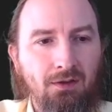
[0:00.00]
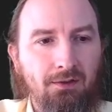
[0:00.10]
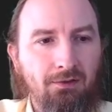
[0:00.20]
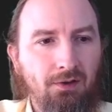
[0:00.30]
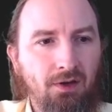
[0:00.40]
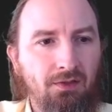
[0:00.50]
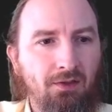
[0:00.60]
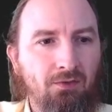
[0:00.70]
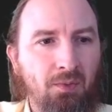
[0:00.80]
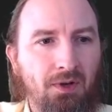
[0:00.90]
Let's look at
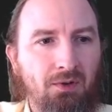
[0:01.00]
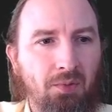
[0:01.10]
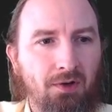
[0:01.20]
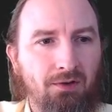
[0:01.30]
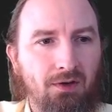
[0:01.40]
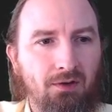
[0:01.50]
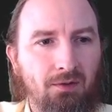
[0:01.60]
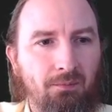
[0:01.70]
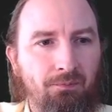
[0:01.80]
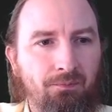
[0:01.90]
this one in
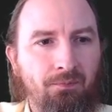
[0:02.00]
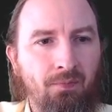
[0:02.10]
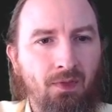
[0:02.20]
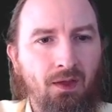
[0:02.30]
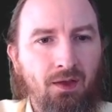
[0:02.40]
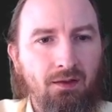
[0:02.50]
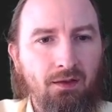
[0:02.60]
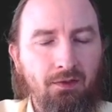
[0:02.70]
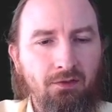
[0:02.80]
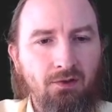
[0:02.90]
particular.
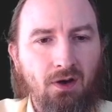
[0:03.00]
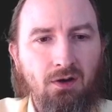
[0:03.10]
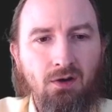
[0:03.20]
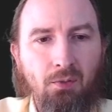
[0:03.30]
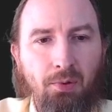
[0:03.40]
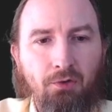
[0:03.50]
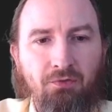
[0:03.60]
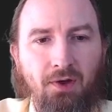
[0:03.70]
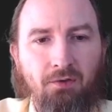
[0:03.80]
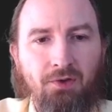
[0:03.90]
Now this Docker Compose
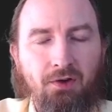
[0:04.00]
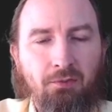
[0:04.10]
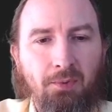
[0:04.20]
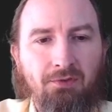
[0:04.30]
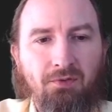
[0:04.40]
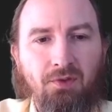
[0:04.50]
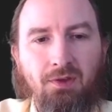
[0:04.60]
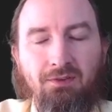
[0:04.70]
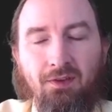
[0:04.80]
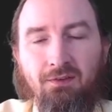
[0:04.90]
file very
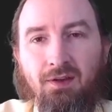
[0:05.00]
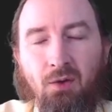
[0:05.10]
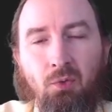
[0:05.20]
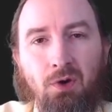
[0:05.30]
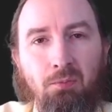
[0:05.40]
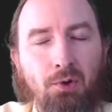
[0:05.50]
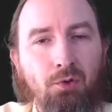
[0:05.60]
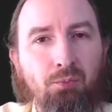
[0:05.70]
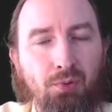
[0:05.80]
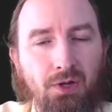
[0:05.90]
specifically says network
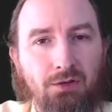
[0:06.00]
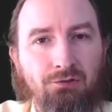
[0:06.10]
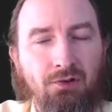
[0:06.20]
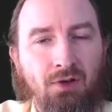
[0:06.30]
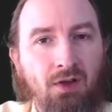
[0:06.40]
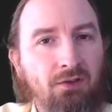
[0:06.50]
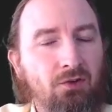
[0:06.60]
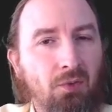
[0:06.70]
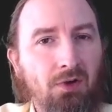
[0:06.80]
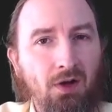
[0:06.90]
mode bridge.
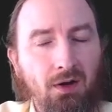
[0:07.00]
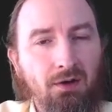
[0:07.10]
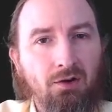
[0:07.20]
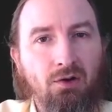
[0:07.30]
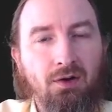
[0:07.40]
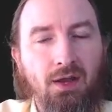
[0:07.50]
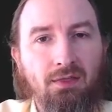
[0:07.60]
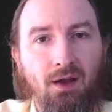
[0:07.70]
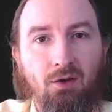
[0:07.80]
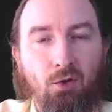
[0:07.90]
So we're not going to
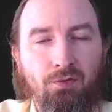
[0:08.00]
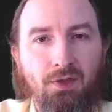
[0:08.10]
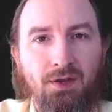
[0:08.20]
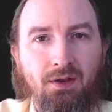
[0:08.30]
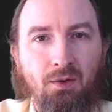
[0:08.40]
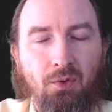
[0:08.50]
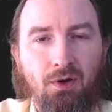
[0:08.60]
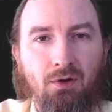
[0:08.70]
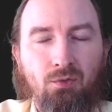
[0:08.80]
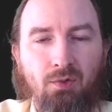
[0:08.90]
create that overlay
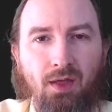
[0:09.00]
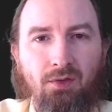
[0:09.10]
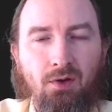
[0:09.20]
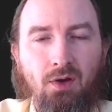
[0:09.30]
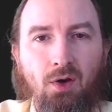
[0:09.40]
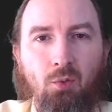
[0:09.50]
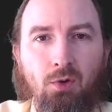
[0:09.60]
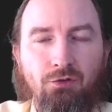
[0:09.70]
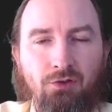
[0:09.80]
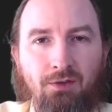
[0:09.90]
network. Rather,
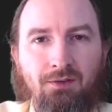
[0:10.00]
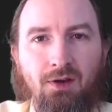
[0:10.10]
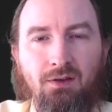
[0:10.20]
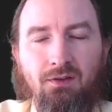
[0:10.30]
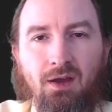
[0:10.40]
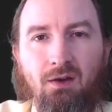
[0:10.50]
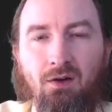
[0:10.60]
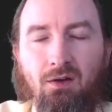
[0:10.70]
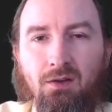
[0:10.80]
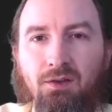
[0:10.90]
we're just going to take
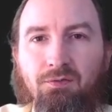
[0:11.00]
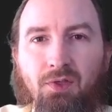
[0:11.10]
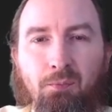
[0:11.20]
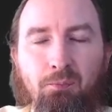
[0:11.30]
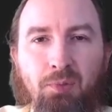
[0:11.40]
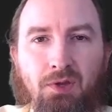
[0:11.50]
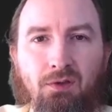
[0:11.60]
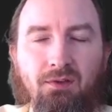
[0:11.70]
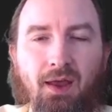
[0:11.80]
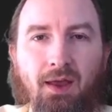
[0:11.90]
all of the
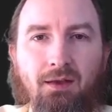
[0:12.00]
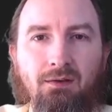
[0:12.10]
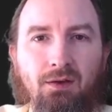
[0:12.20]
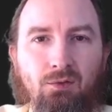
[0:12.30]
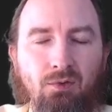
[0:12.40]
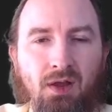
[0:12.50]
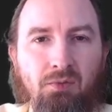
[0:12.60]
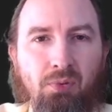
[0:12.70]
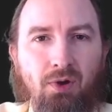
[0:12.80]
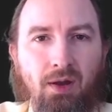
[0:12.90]
build and
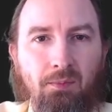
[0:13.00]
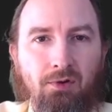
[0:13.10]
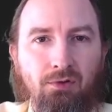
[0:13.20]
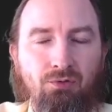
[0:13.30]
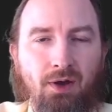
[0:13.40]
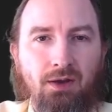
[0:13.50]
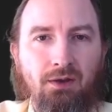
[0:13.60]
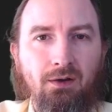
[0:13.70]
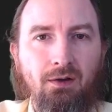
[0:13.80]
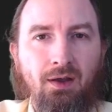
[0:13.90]
run parameters right
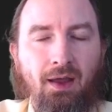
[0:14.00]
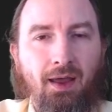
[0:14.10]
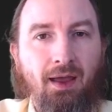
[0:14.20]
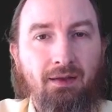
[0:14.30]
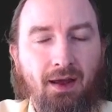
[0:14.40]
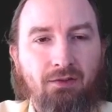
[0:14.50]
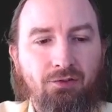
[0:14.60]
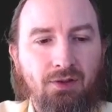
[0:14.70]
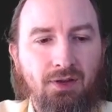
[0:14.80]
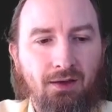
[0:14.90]
here and
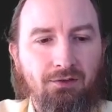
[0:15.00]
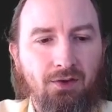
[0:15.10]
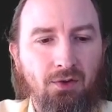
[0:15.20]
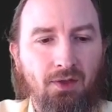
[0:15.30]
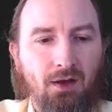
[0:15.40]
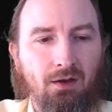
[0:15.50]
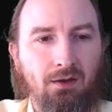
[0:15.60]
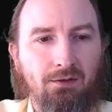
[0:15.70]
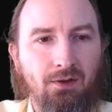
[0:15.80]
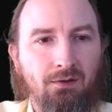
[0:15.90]
actually execute that
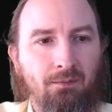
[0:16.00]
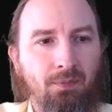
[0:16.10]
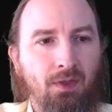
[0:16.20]
content.